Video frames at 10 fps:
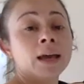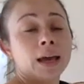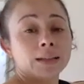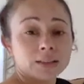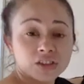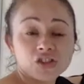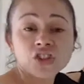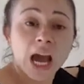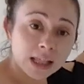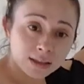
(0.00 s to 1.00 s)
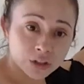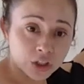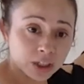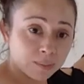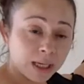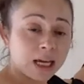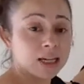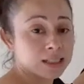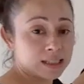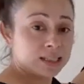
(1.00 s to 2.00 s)
and it's challenging
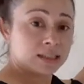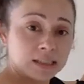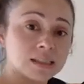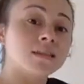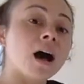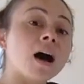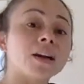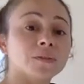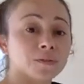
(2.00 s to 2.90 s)
because this is not a